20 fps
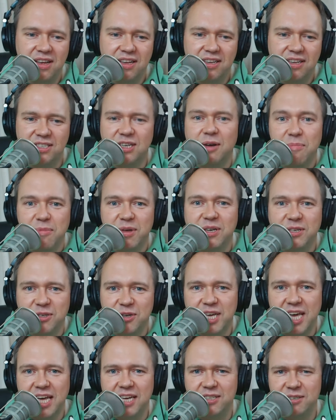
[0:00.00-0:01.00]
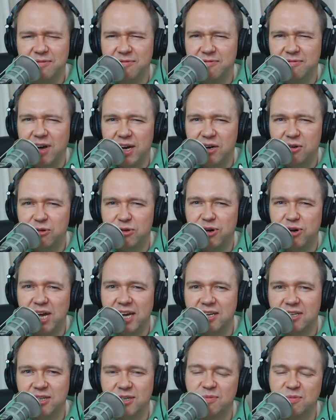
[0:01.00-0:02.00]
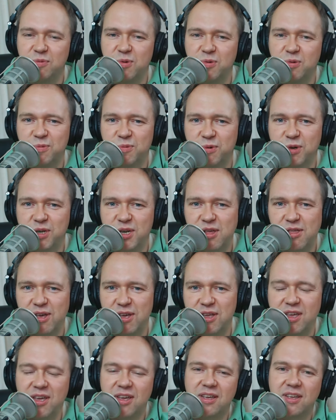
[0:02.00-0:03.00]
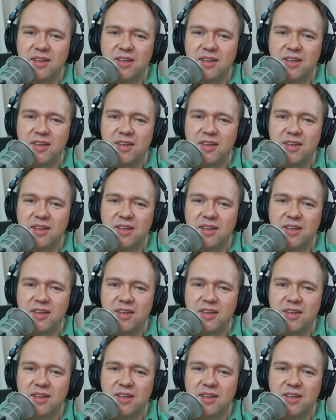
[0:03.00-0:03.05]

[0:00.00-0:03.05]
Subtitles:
something is going to get some viral traction. What do you think?